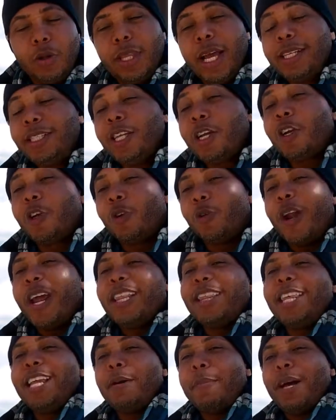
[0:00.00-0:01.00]
That's the
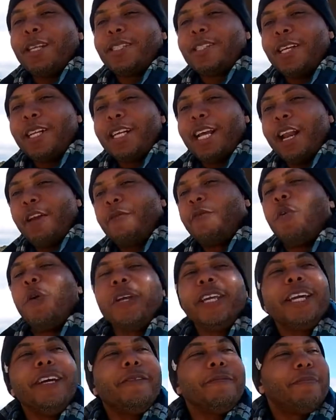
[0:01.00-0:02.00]
great thing about Southern
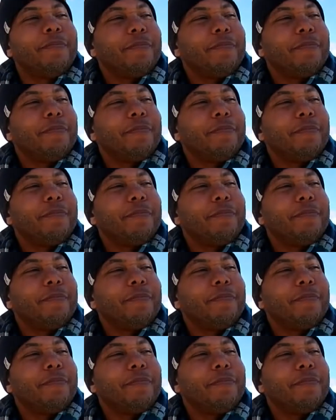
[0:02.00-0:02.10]
California